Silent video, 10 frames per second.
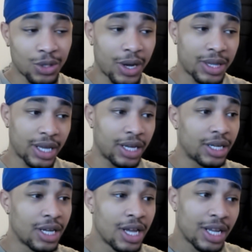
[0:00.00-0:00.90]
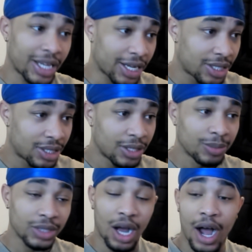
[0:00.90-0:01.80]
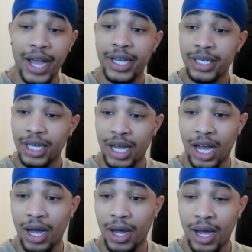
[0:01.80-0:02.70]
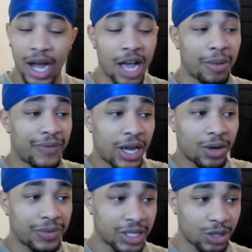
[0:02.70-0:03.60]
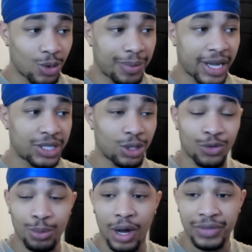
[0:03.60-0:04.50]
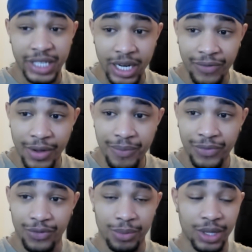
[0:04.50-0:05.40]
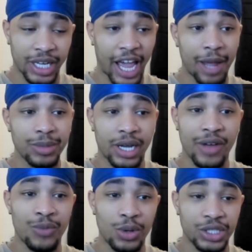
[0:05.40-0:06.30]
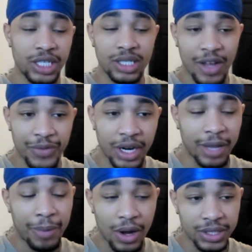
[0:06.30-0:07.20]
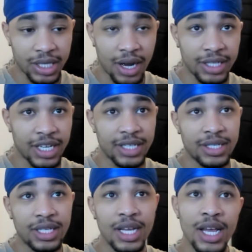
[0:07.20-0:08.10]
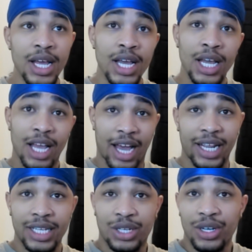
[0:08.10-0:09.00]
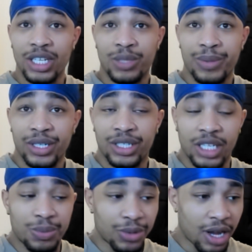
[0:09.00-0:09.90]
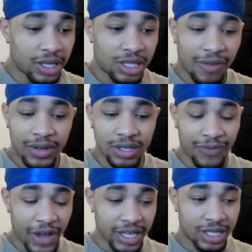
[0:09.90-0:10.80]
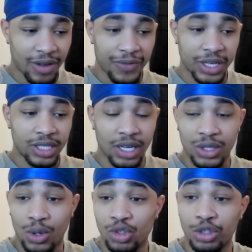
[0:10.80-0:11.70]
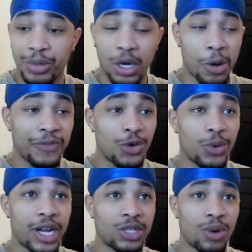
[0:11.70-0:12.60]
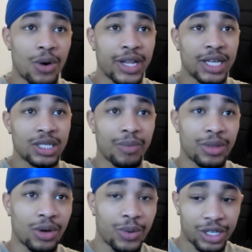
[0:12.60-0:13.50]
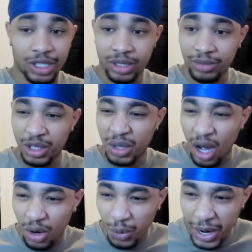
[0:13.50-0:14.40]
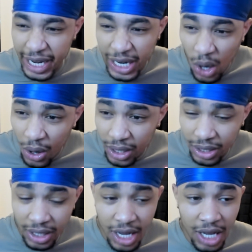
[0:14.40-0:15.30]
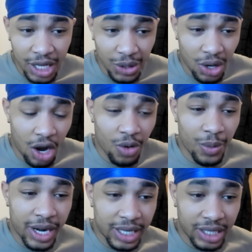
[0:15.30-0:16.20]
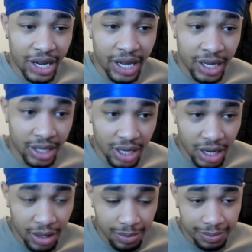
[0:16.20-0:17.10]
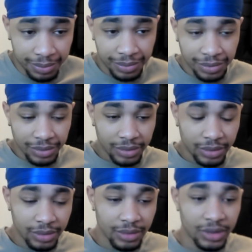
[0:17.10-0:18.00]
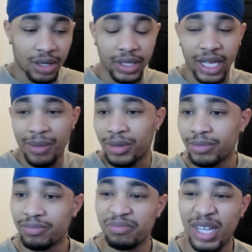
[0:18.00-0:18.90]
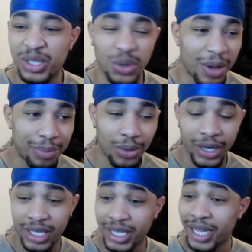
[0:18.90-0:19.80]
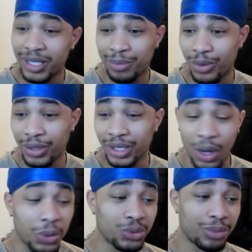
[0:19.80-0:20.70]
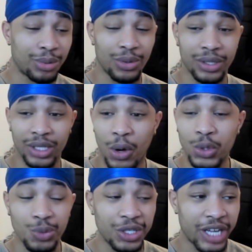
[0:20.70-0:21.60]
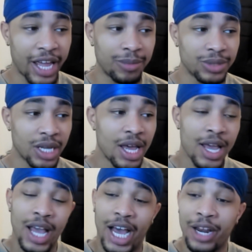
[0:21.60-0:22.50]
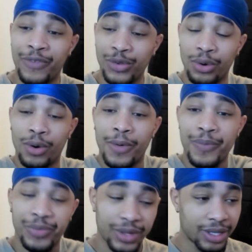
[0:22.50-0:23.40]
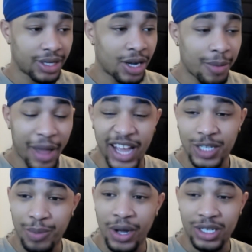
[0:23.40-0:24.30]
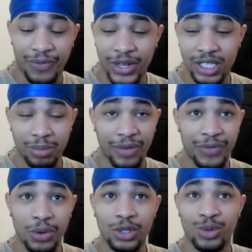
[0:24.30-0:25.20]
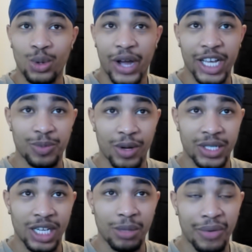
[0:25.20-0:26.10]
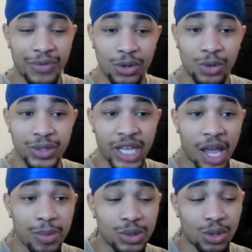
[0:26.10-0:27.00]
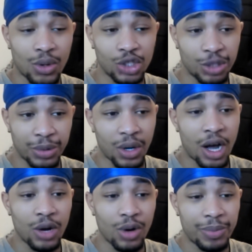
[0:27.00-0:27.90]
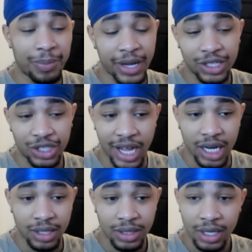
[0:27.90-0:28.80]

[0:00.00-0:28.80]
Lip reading: I think, yes, I am a fan of Ezequiel Palacios from what I've seen of him. From the games I've watched, he's definitely passed the eye test. And he is good in his position. He's productive, he's effective, and he does contribute going forward as well. And that's something which you can't really knock. You can't really say, oh yeah, but that's not important, because it is important. Goals are important. Goals win you games. And if your expert defensive midfielder or expert centre midfielder is able to contribute higher up the pitch, then